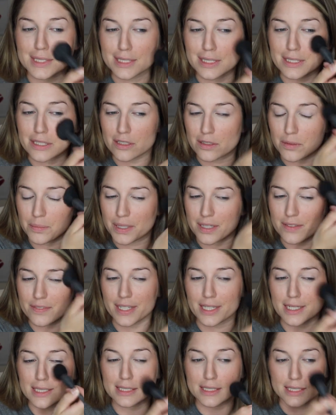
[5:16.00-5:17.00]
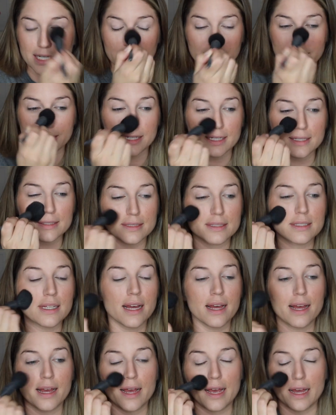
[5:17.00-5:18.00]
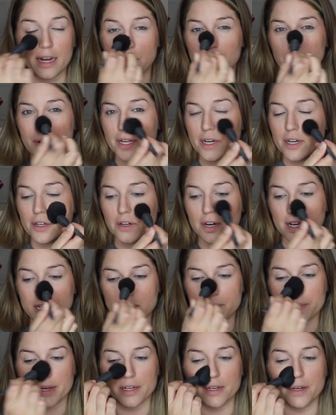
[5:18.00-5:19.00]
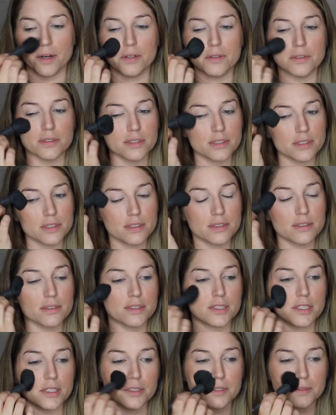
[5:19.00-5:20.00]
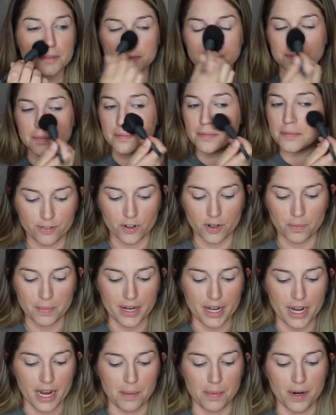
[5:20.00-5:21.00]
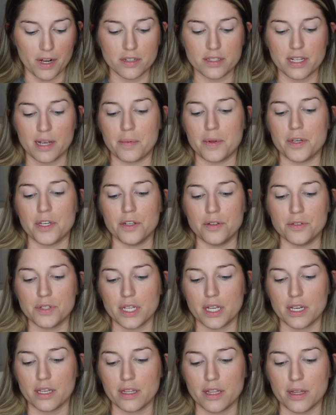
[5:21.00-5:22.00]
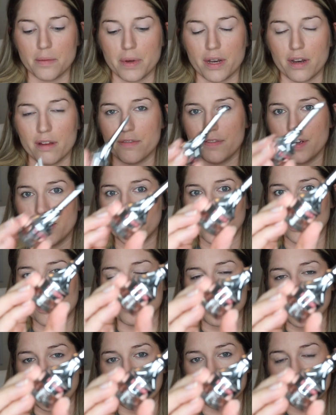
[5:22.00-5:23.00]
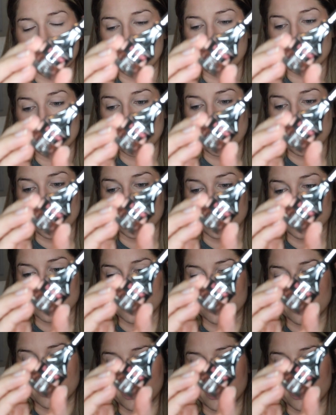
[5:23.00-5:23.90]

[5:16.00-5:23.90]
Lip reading: little bit of like a sun kiss. And I bring it across my nose too. For my eyebrows, I've been using the Benefit KABROW lately, and this is